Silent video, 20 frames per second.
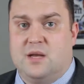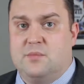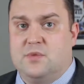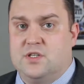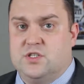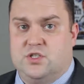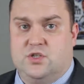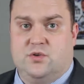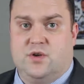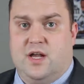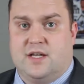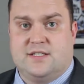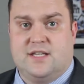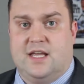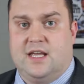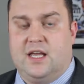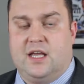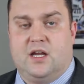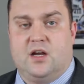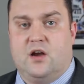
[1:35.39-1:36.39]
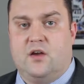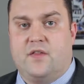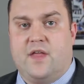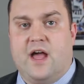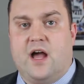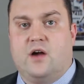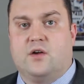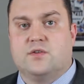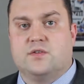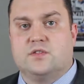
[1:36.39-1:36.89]
of means you're not taking care of the
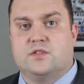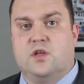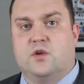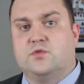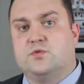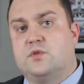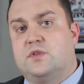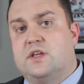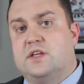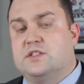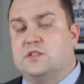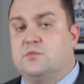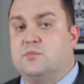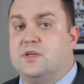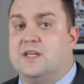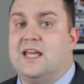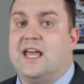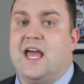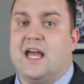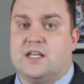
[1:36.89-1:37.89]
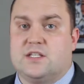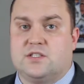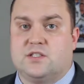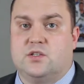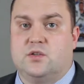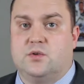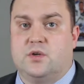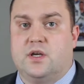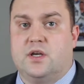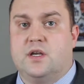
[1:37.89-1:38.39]
house. Those are things that would be
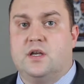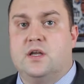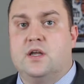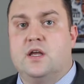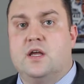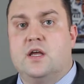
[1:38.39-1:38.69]
excluded.